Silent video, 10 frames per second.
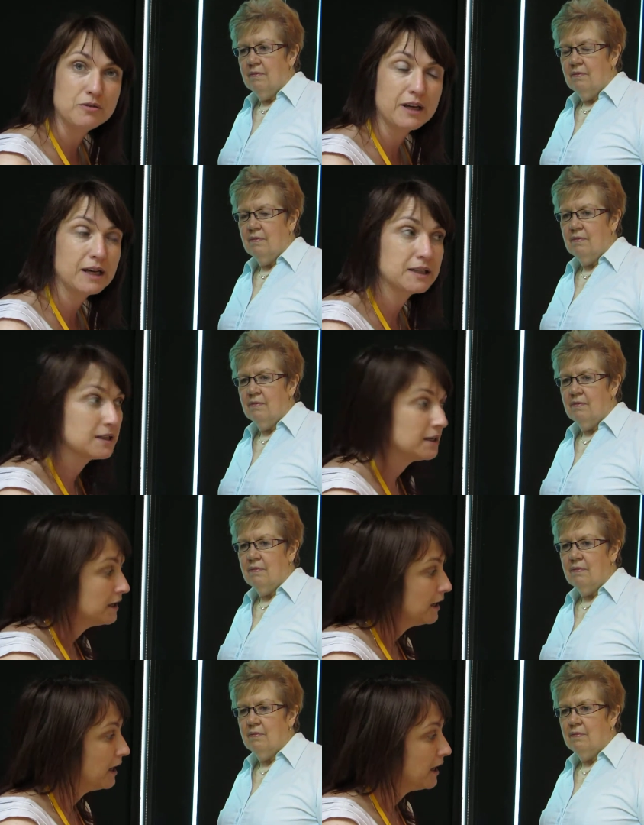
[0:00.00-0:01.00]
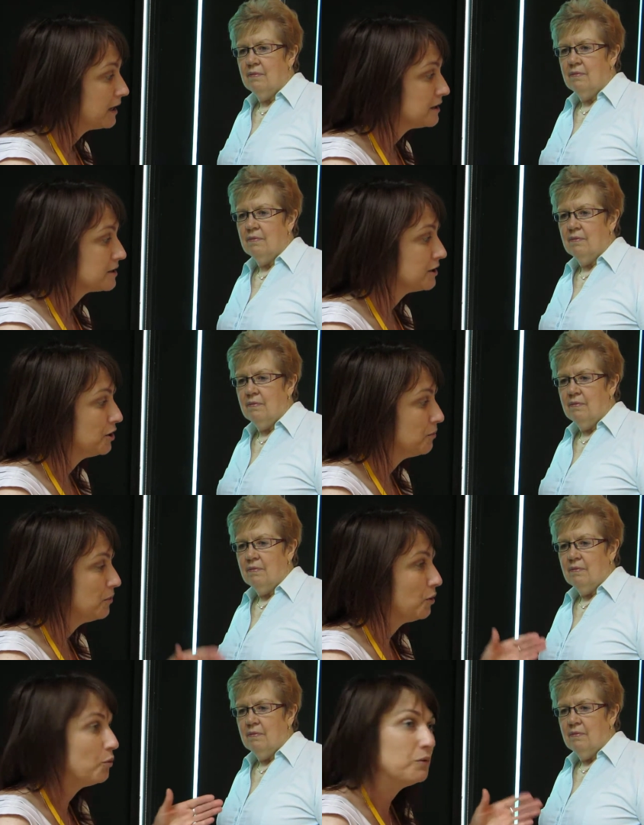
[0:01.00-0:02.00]
Speaker 1: that. And
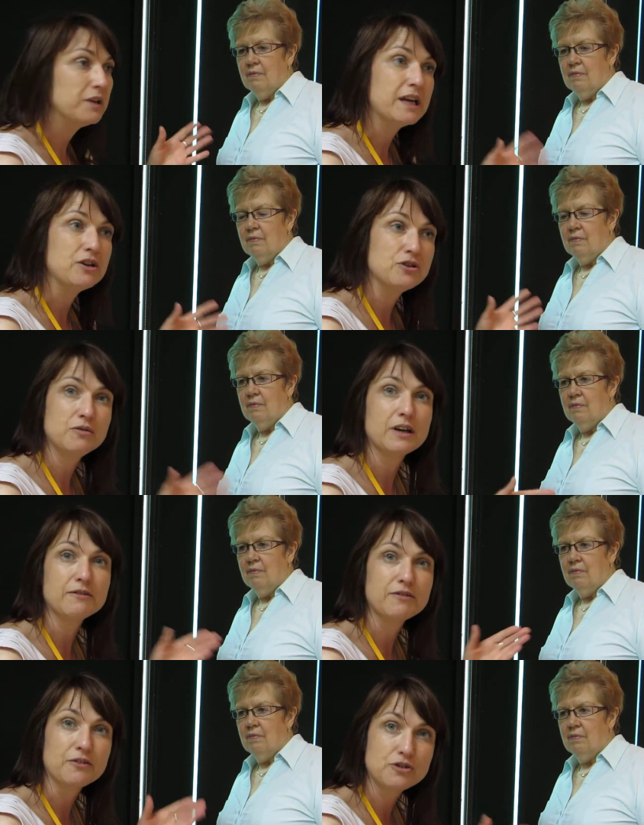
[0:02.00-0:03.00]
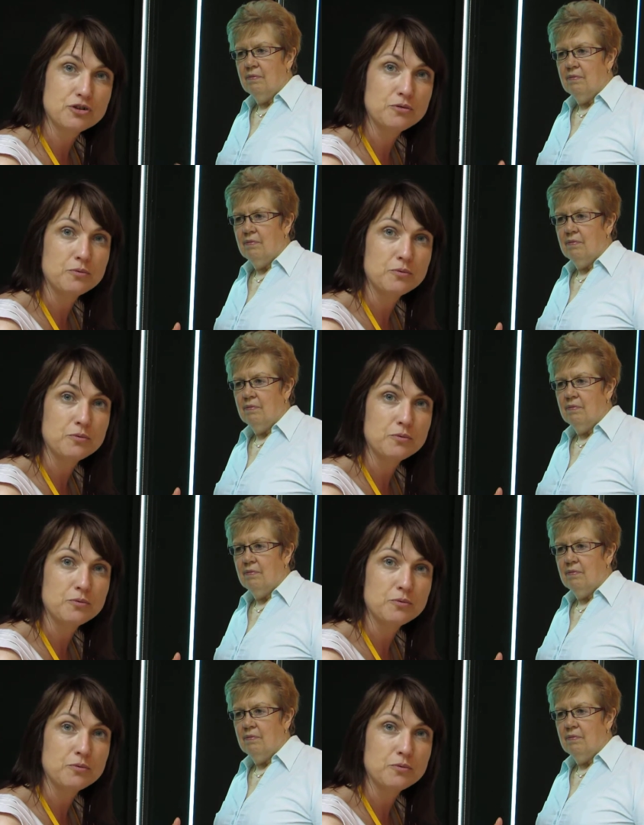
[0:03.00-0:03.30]
um, we would then do that for two